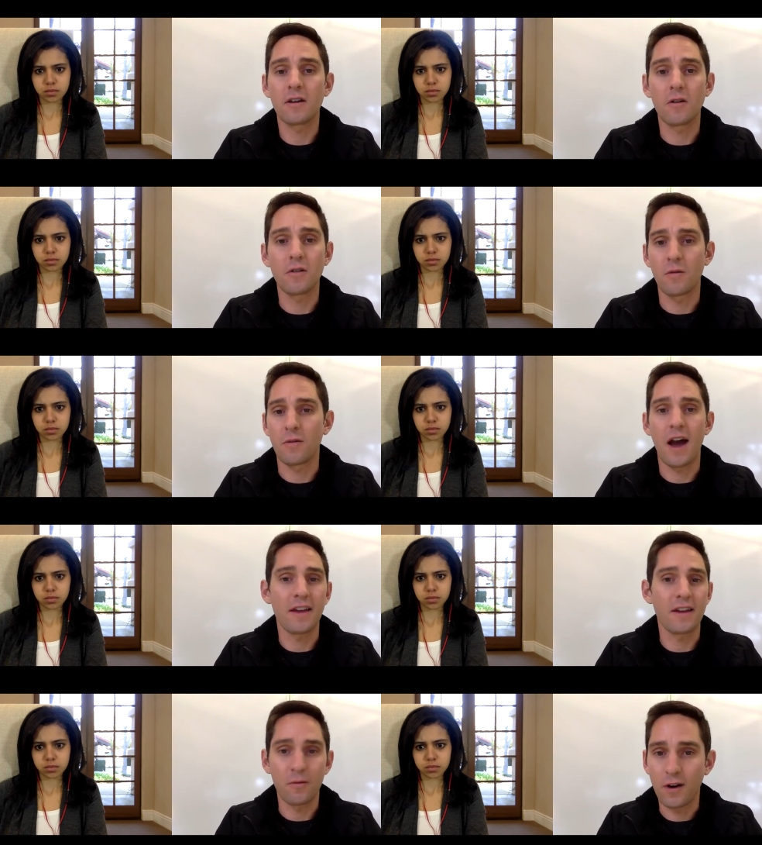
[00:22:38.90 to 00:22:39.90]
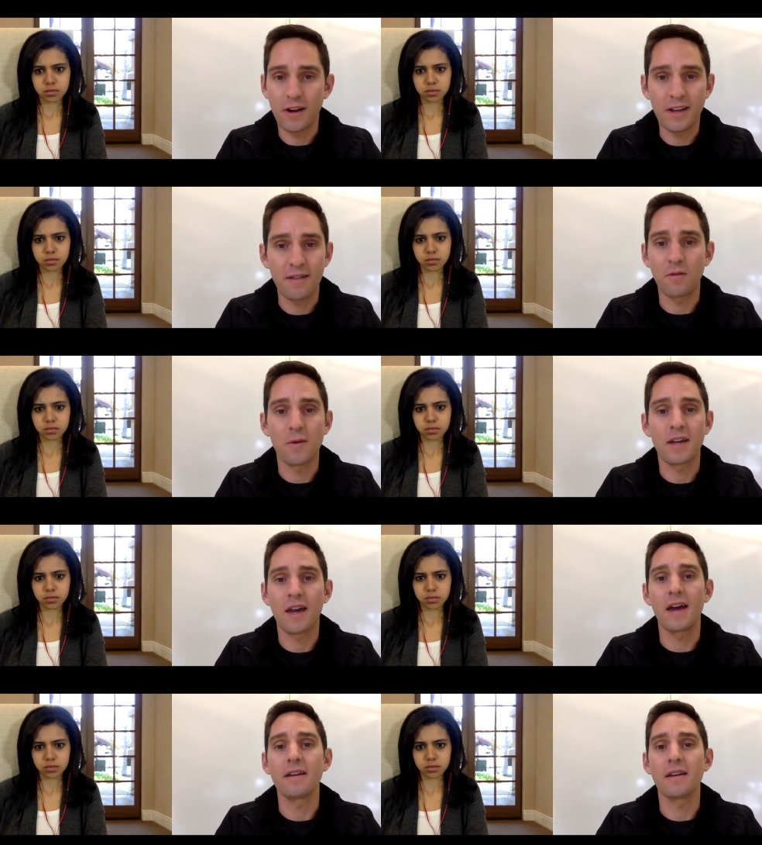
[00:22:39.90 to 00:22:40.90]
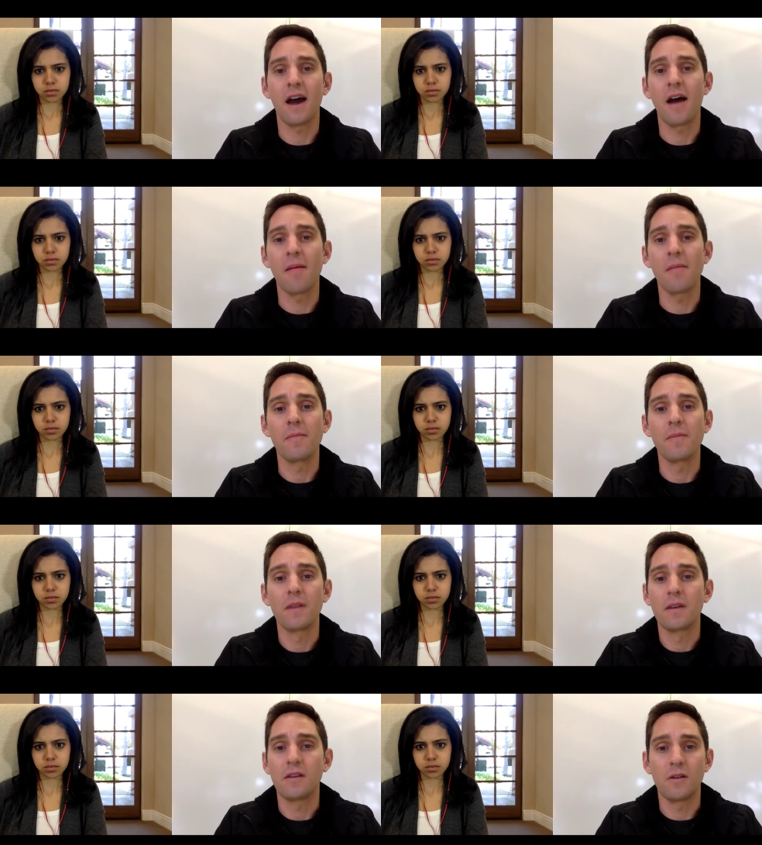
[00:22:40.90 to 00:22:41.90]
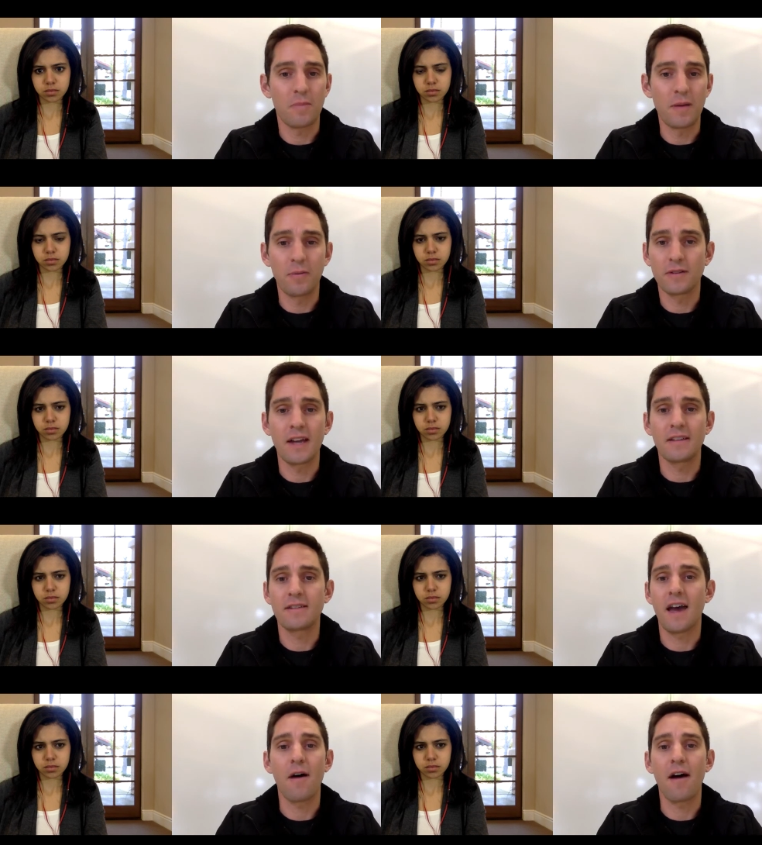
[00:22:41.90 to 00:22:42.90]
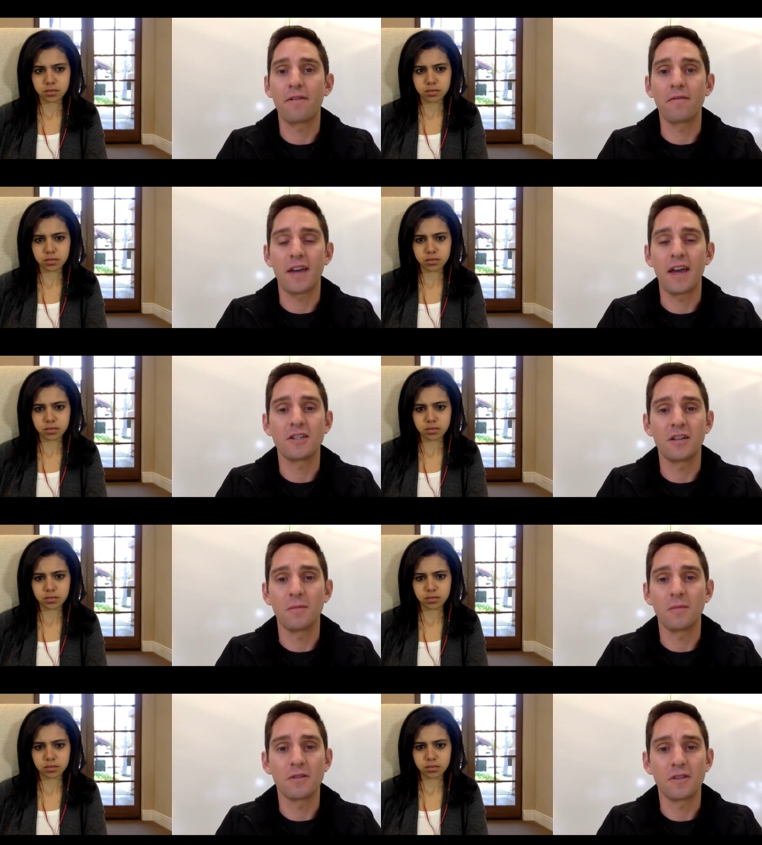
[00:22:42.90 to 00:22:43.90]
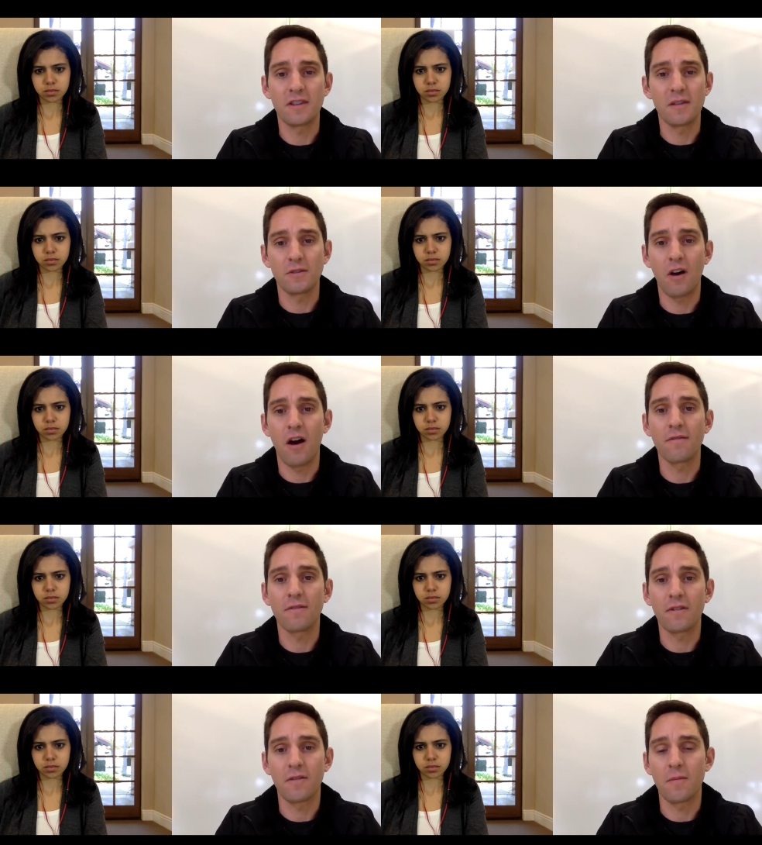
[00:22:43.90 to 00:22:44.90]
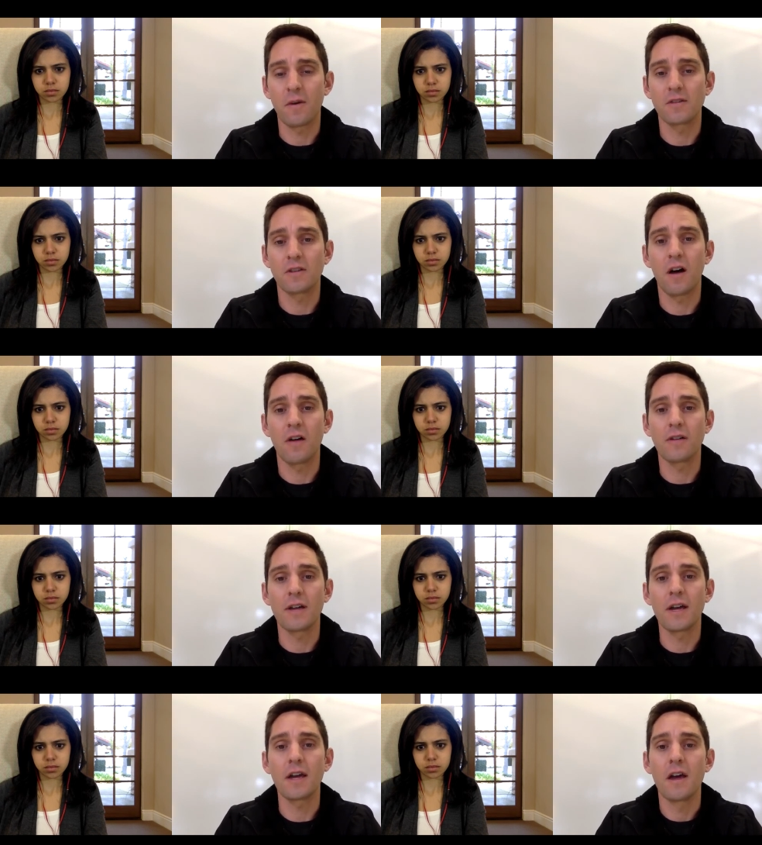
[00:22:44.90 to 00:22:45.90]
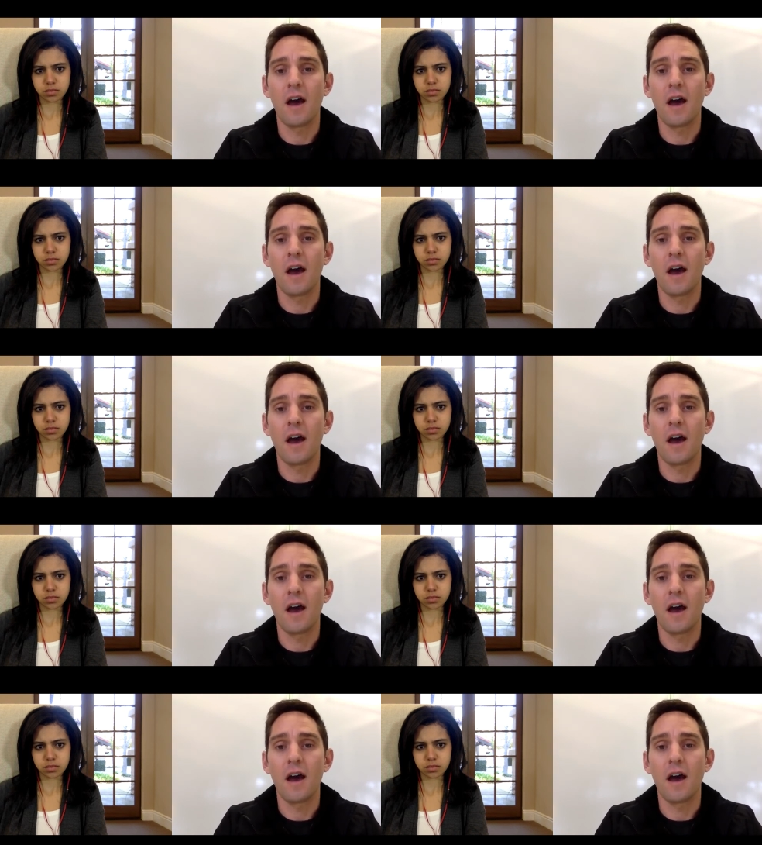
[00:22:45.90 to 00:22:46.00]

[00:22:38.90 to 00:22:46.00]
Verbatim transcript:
Speaker 1: So, you know, we're not here working every weekend. You know, people take time off for vacation. Most of the team was gone for most of the holiday.